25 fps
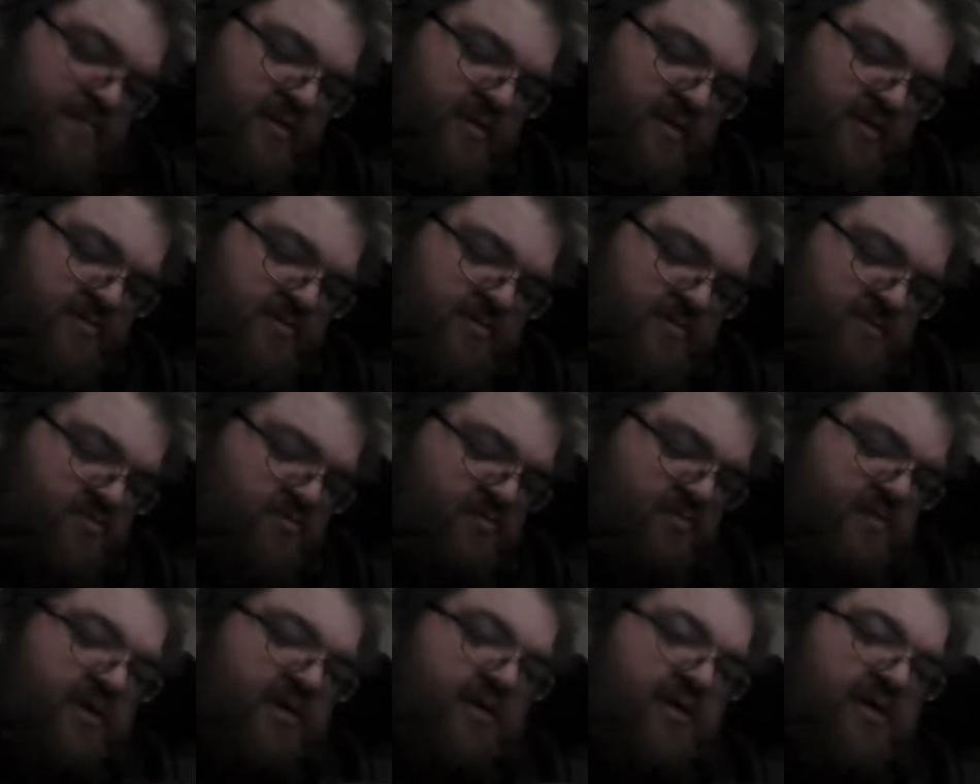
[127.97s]
Which will
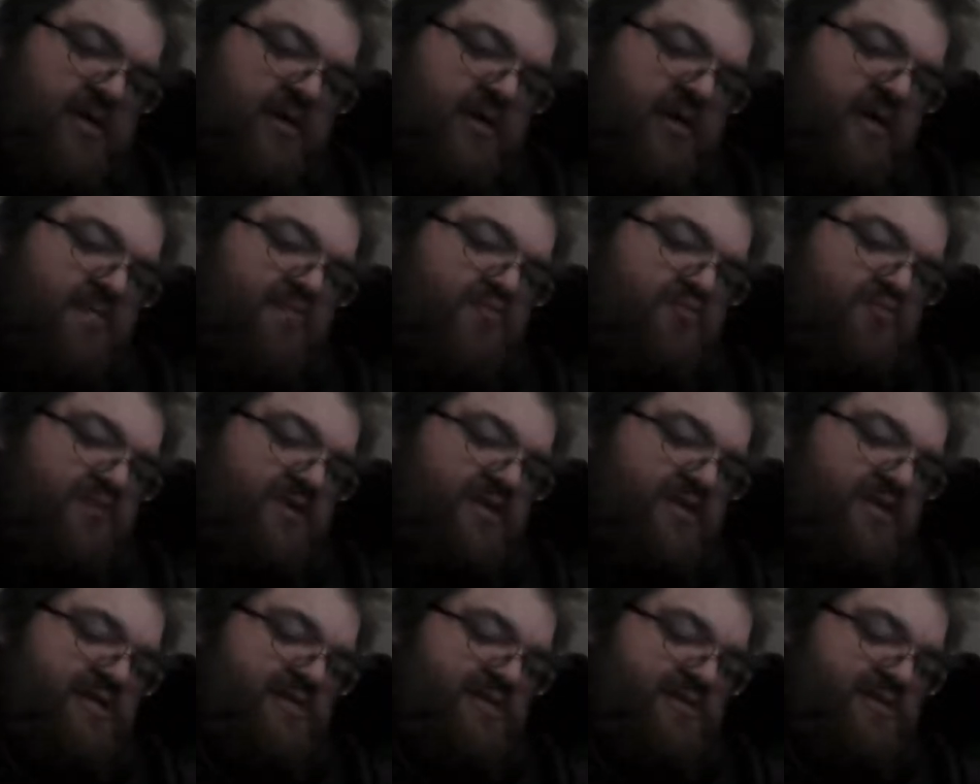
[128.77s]
be
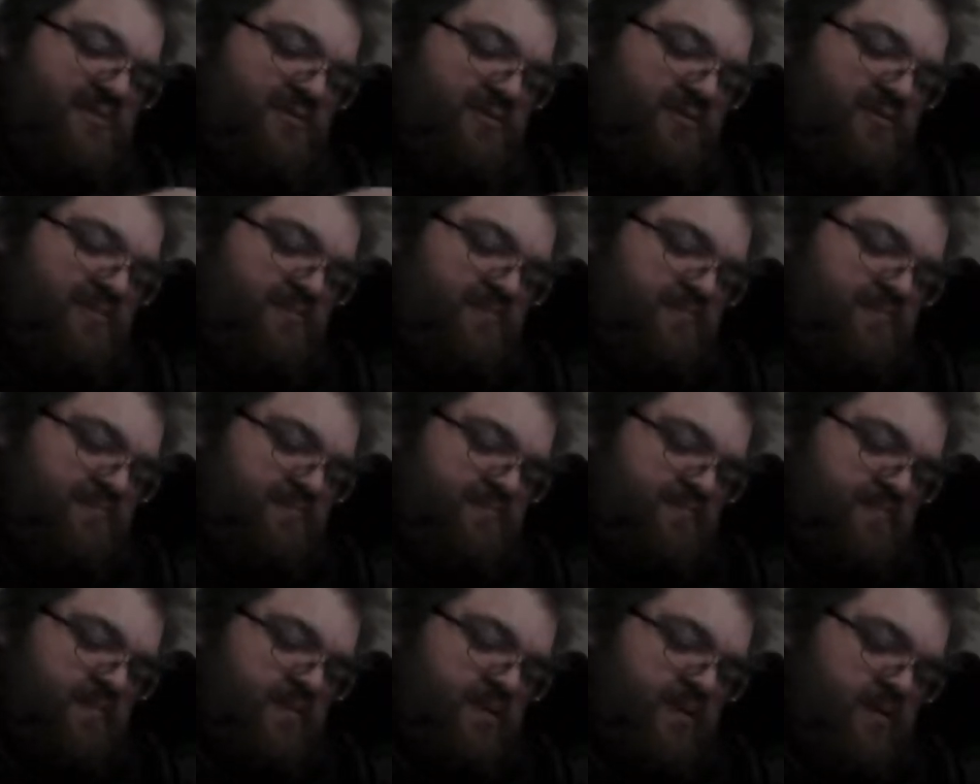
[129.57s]
pretty simple,
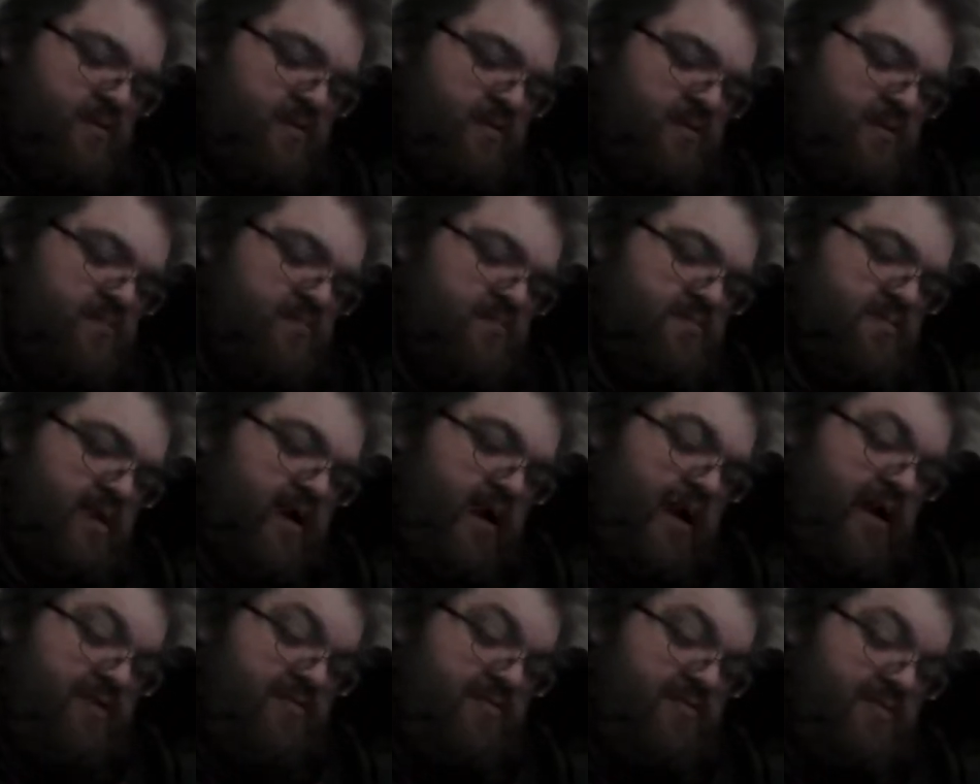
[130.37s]

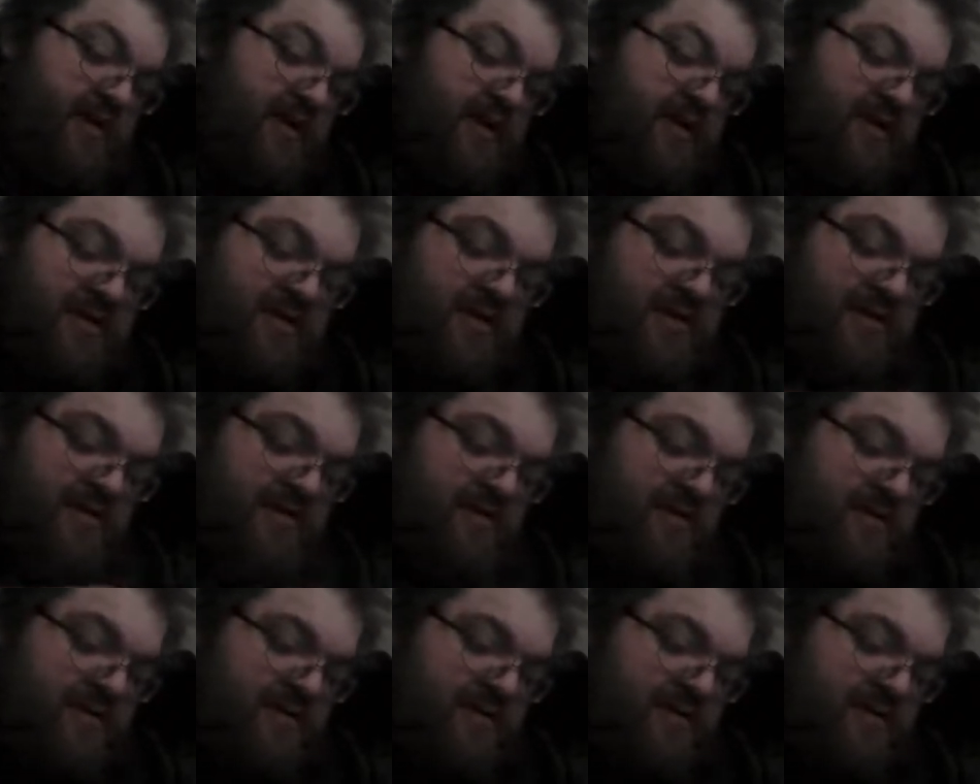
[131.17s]
I think.